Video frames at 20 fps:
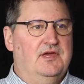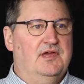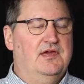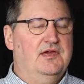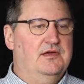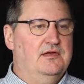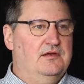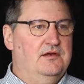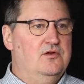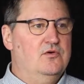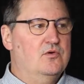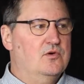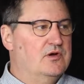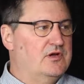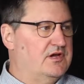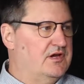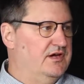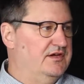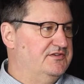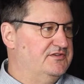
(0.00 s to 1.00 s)
Get your
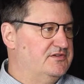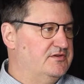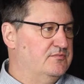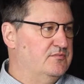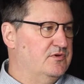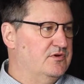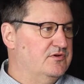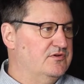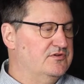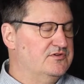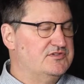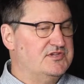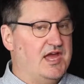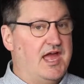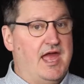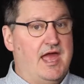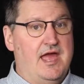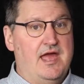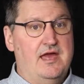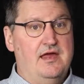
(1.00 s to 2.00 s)
customers
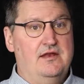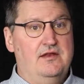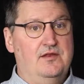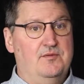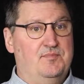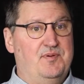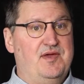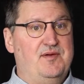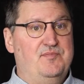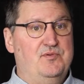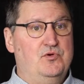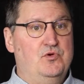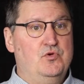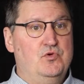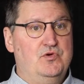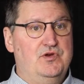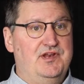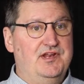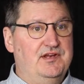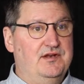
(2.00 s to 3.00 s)
and the people
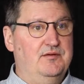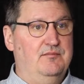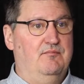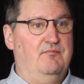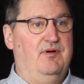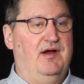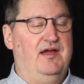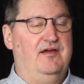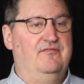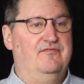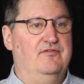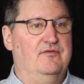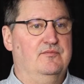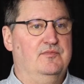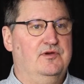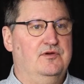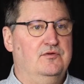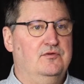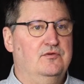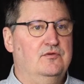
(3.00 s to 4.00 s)
who didn't buy from
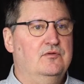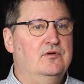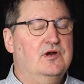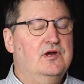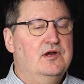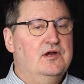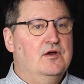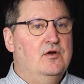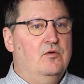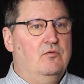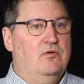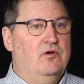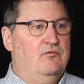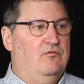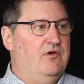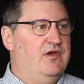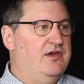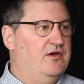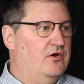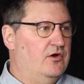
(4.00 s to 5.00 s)
you what
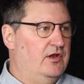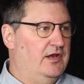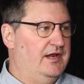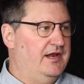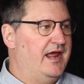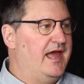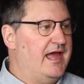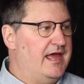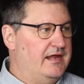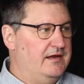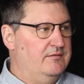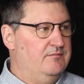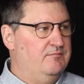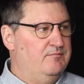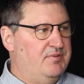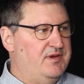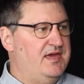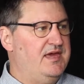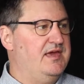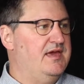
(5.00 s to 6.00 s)
we call an
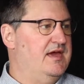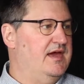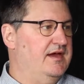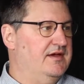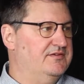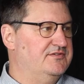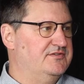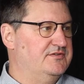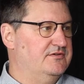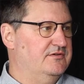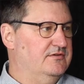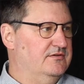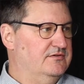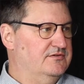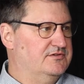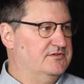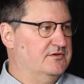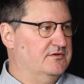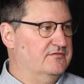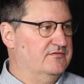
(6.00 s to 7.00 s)
NPS
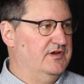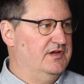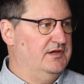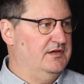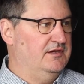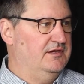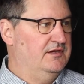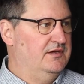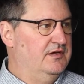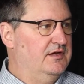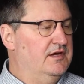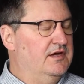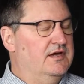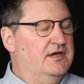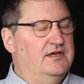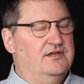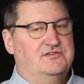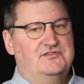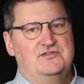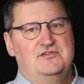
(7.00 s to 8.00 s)
survey.
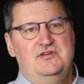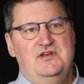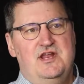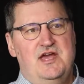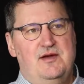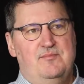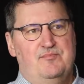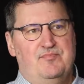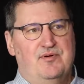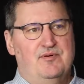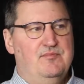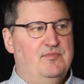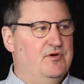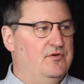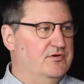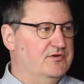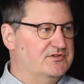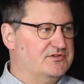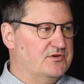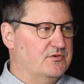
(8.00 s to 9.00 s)
It's Net
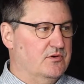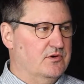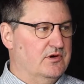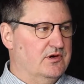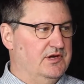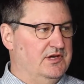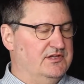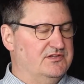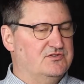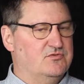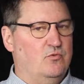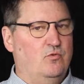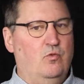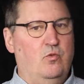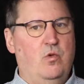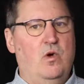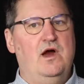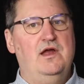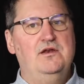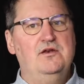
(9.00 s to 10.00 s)
Promoter Score. It's
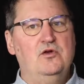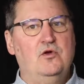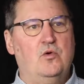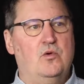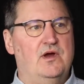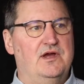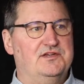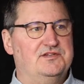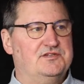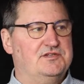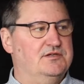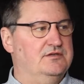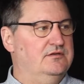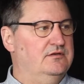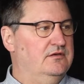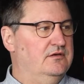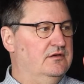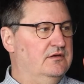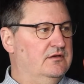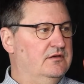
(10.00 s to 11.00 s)
one
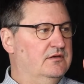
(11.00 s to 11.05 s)
question.